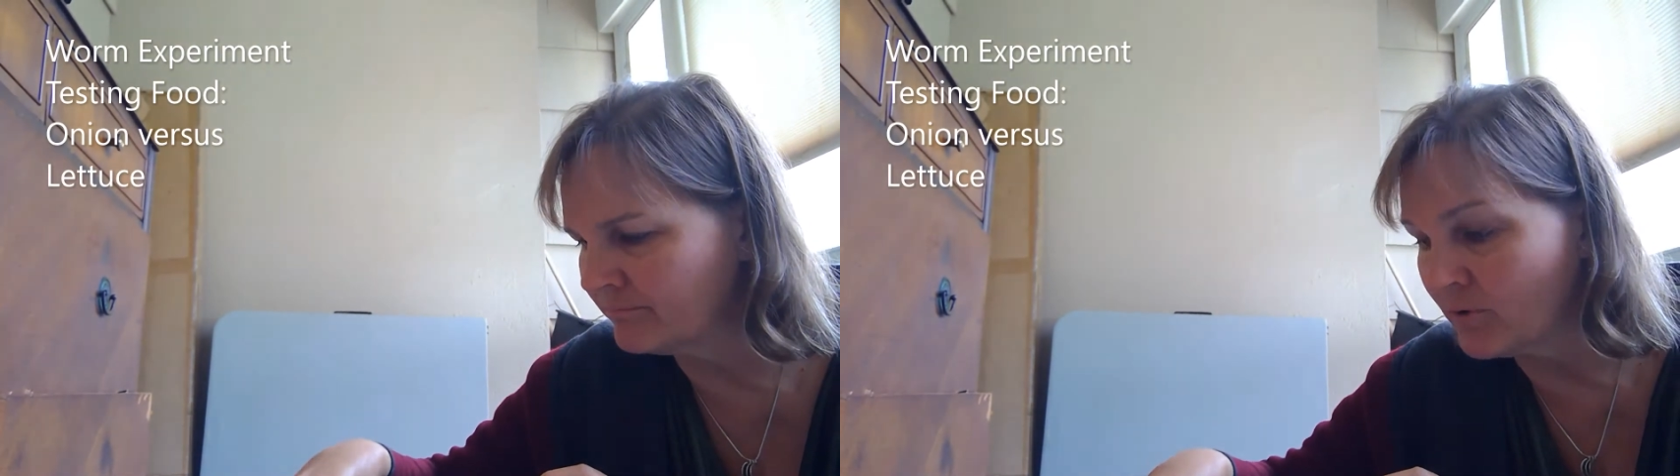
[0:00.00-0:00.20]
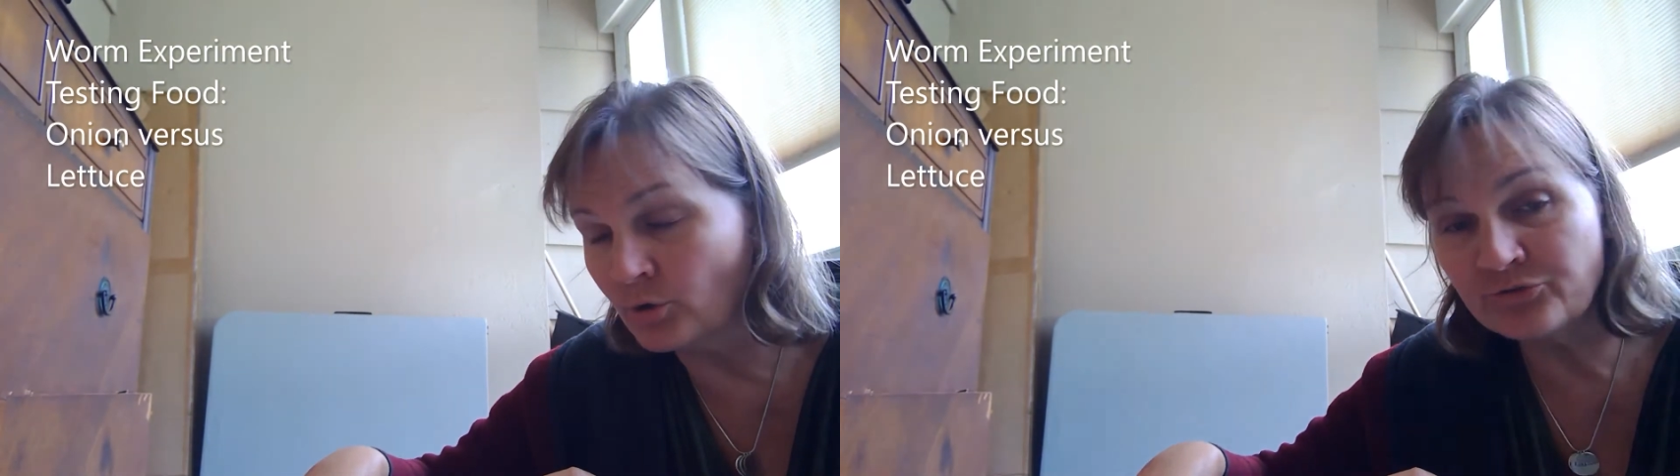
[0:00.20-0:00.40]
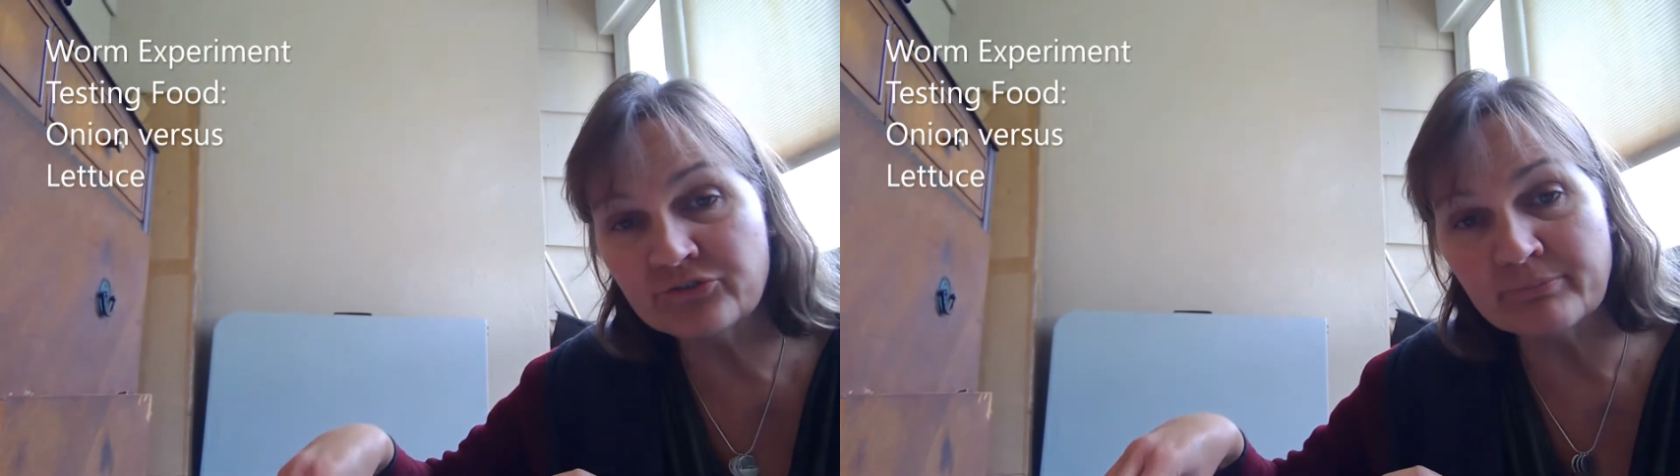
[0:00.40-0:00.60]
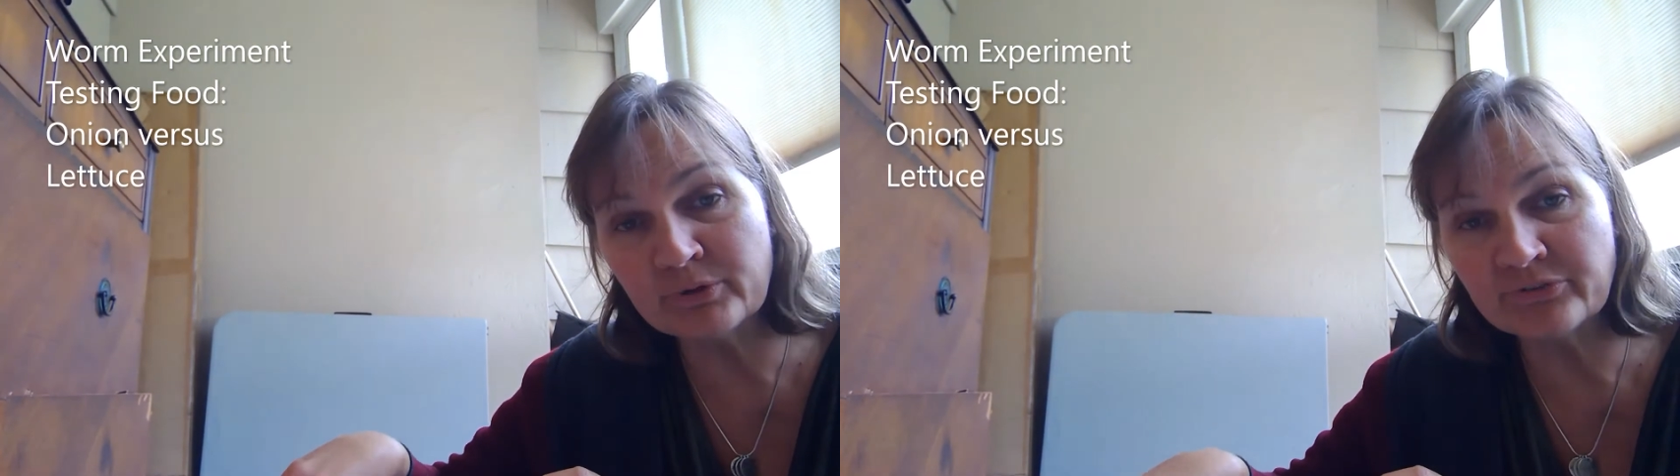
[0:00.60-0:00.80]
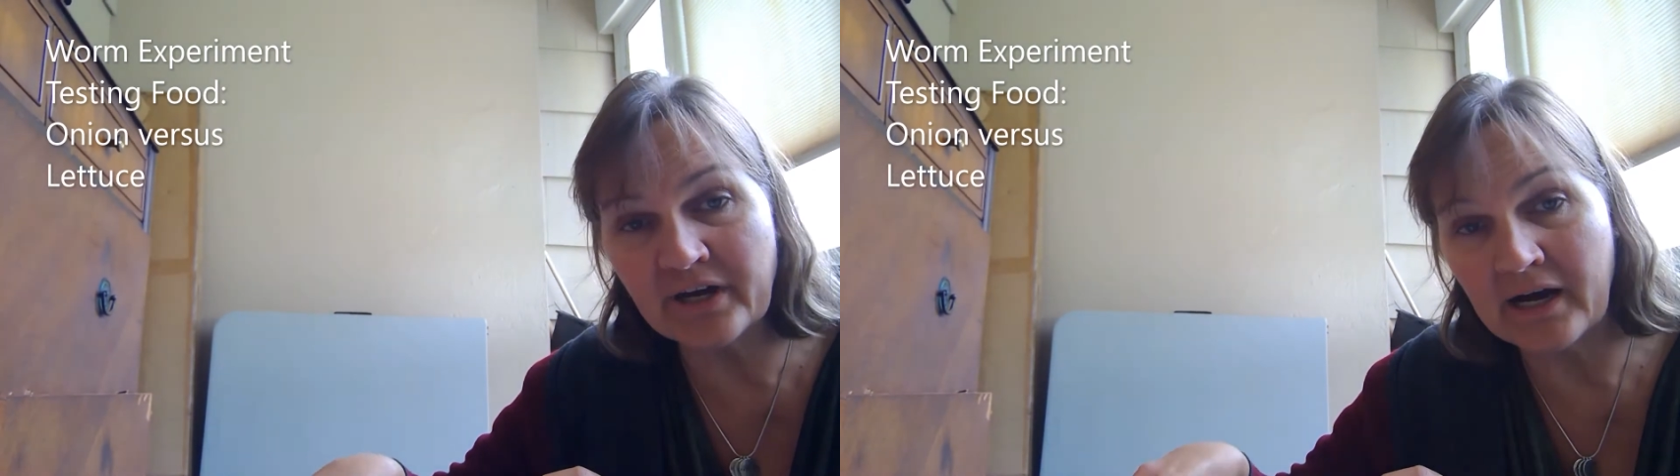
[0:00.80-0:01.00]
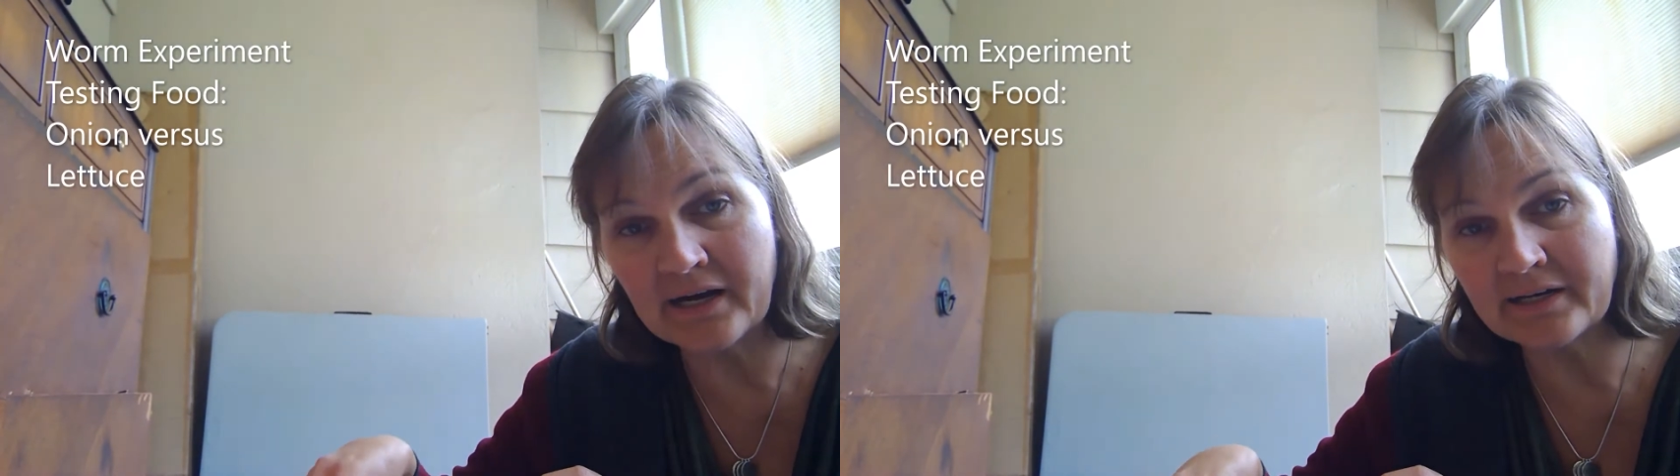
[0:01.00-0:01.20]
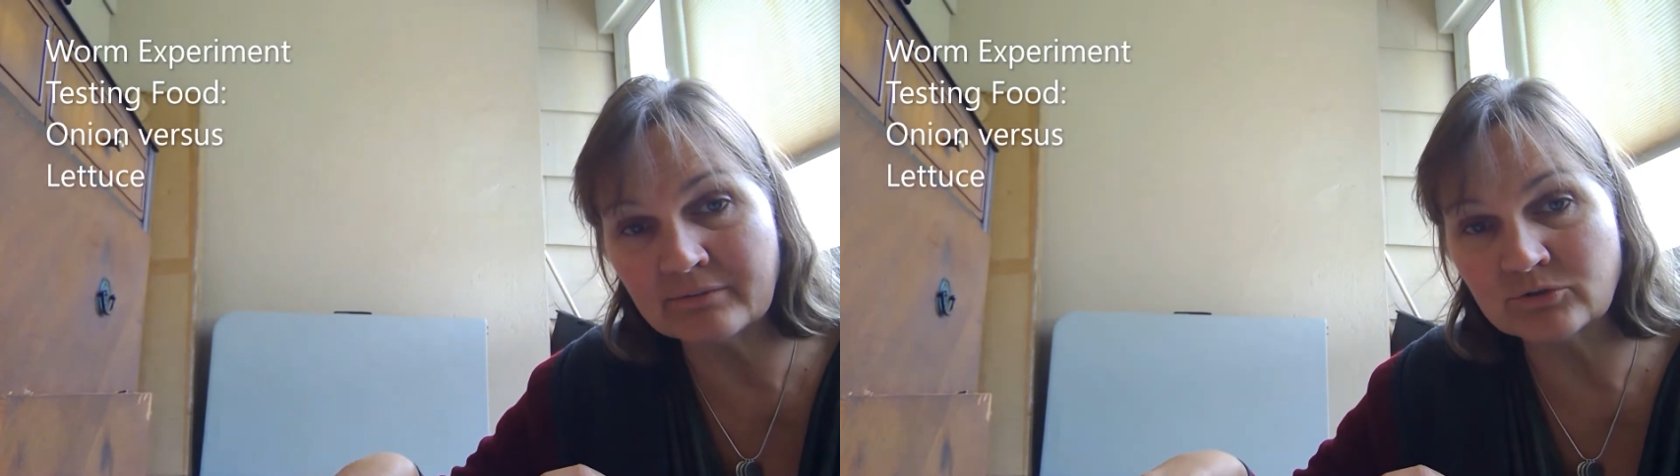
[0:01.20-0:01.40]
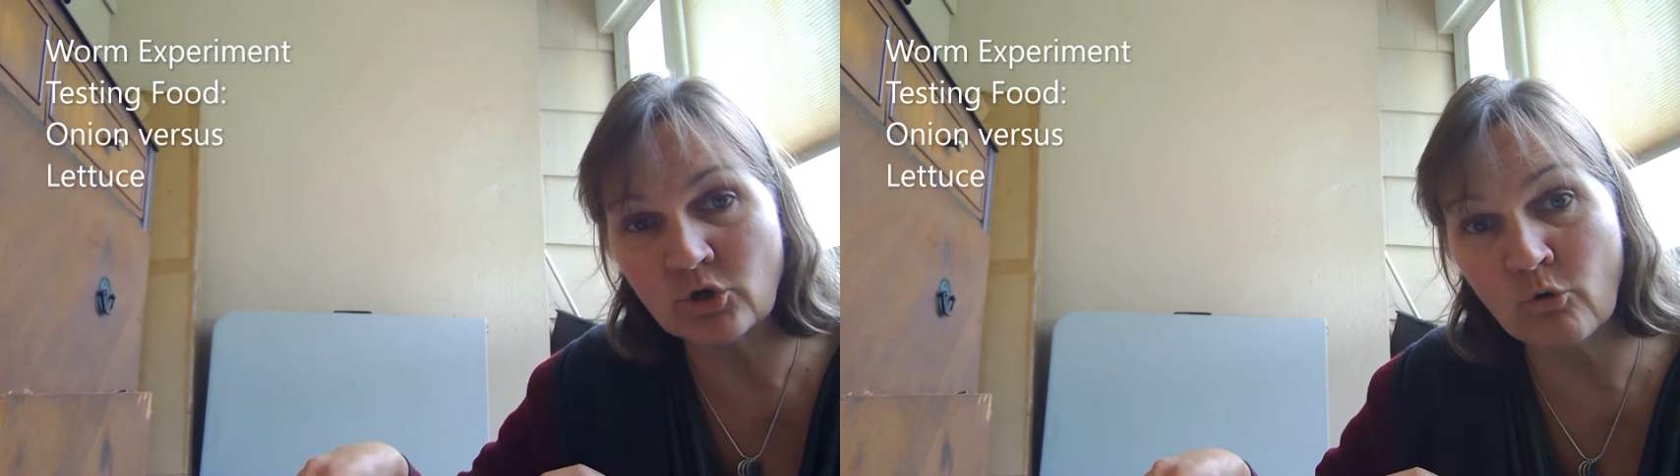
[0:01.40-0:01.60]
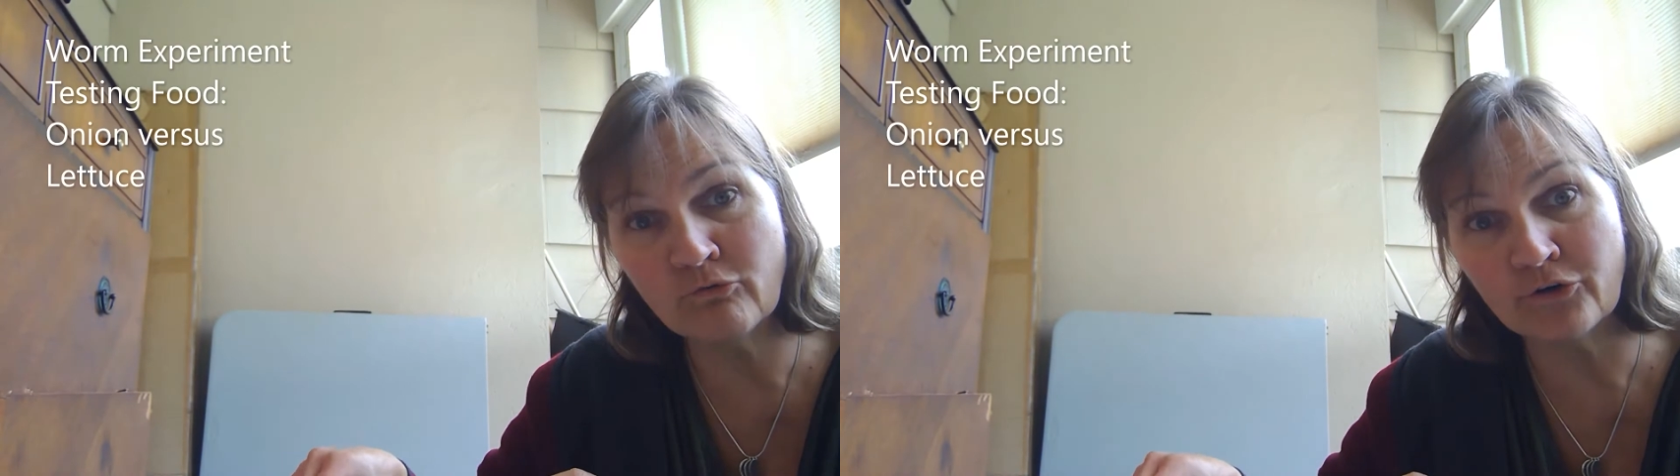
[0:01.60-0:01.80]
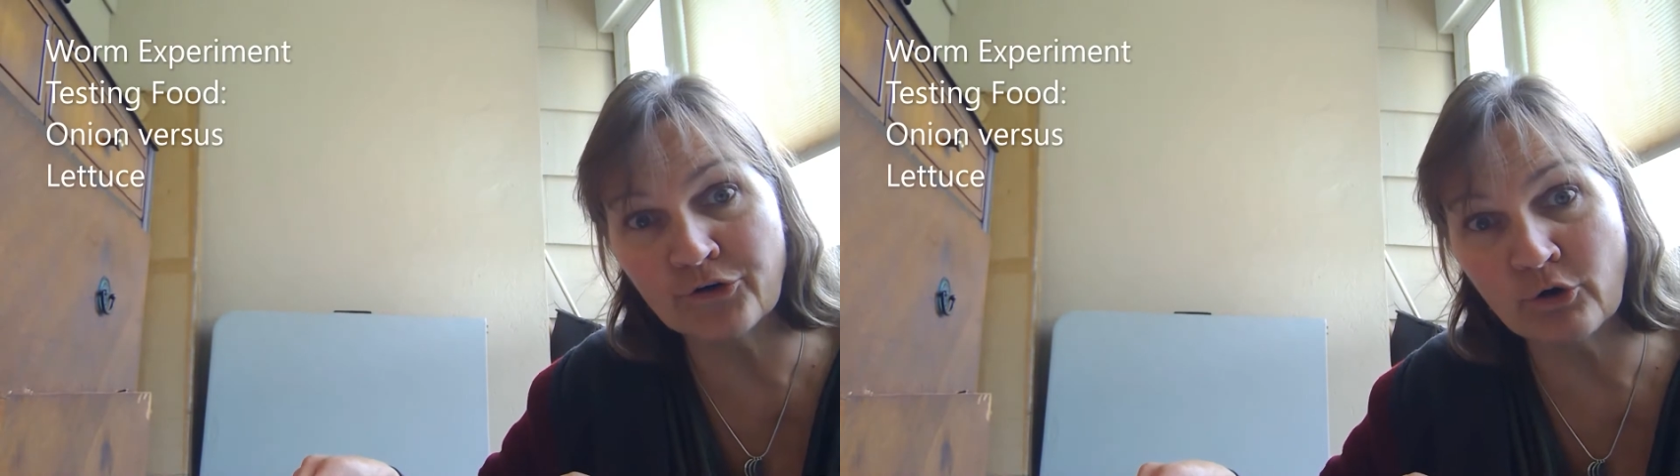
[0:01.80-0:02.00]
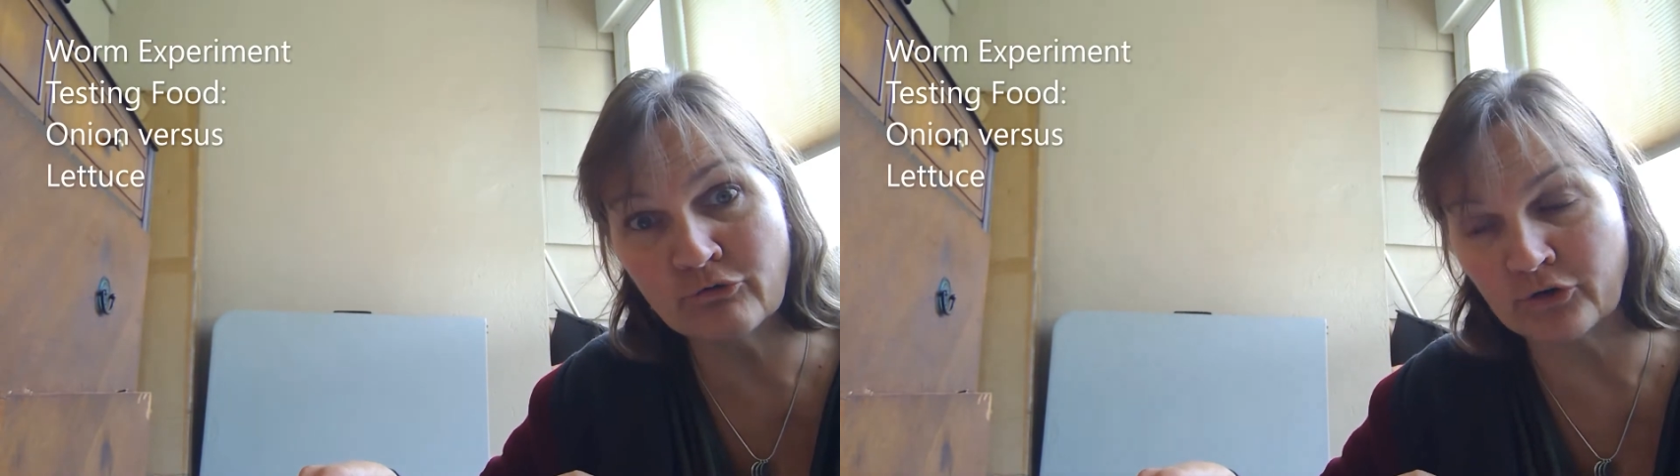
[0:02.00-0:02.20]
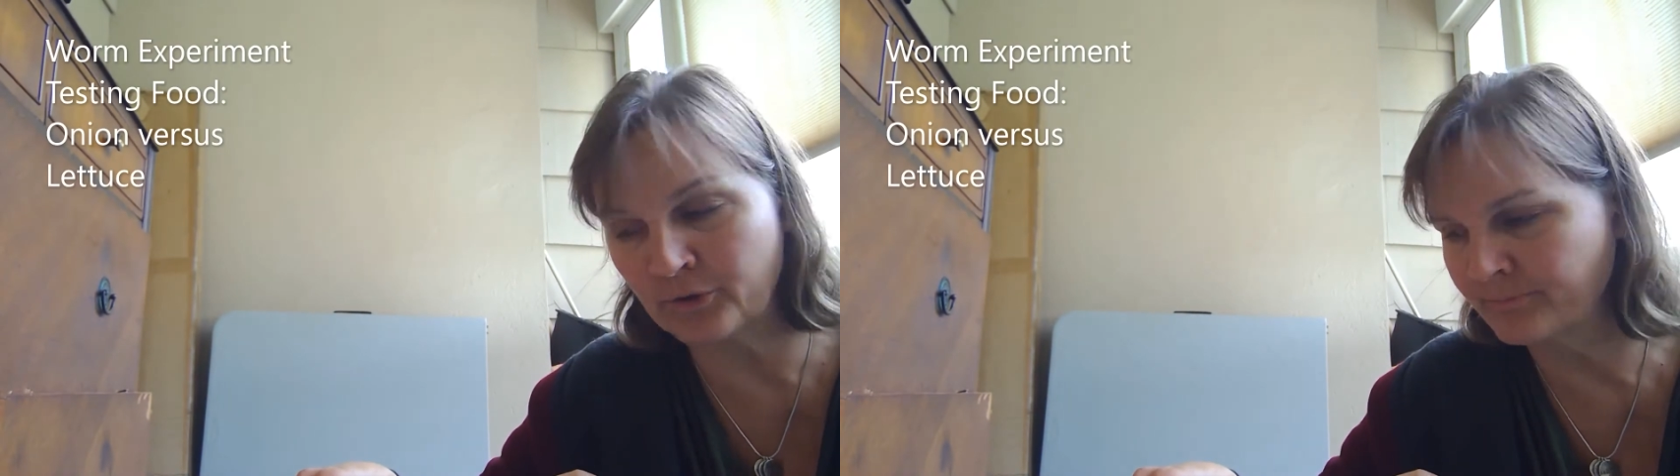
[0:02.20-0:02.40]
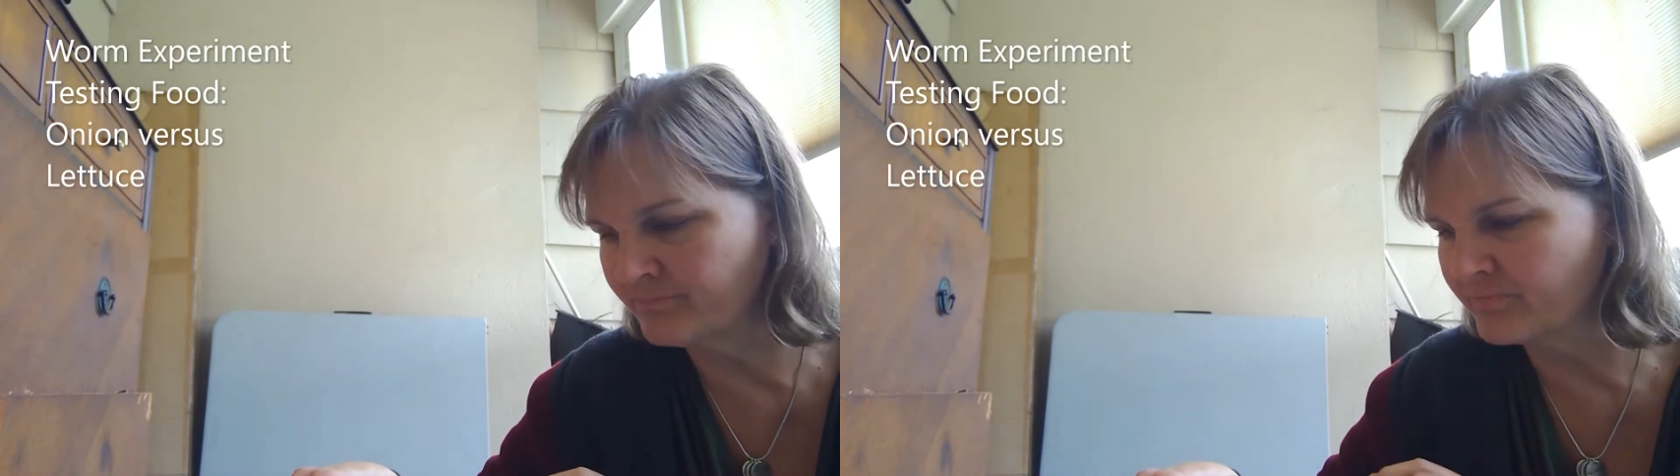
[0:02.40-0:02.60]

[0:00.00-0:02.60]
multiple times over and over.